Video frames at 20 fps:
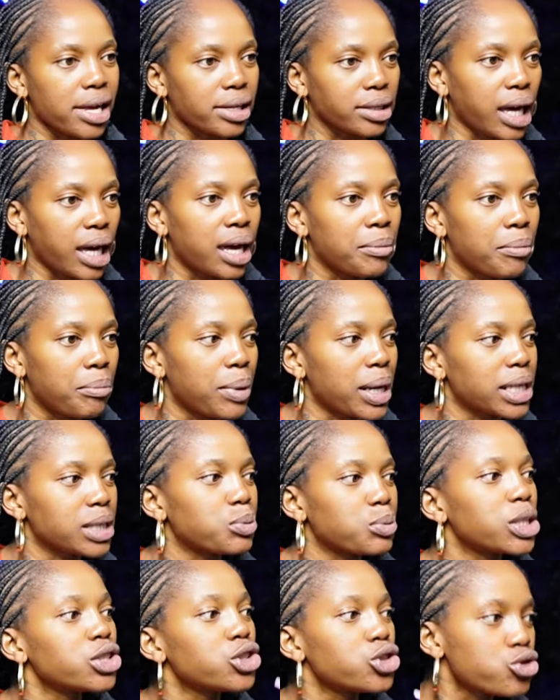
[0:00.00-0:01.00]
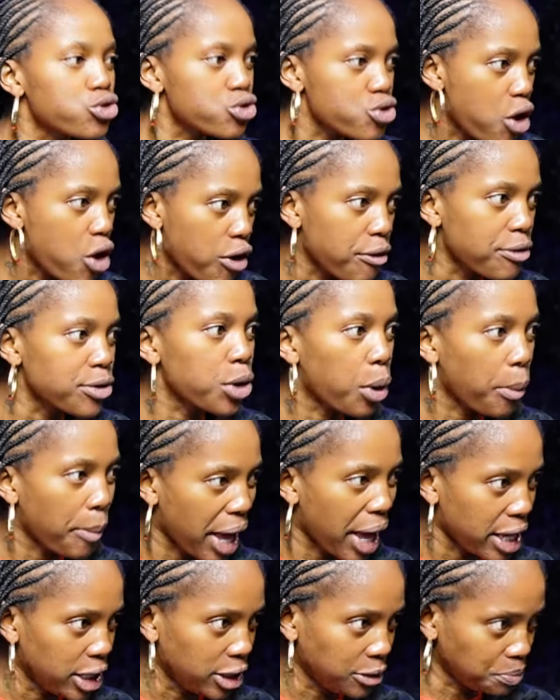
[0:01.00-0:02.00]
um, passport is strong
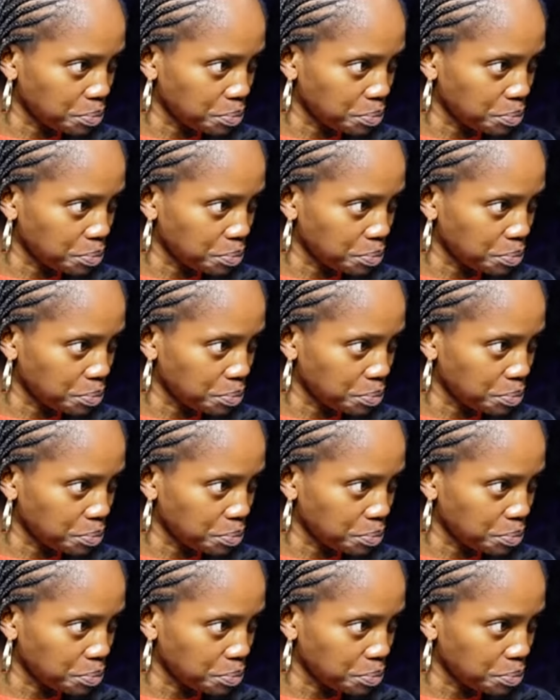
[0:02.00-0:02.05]
normally.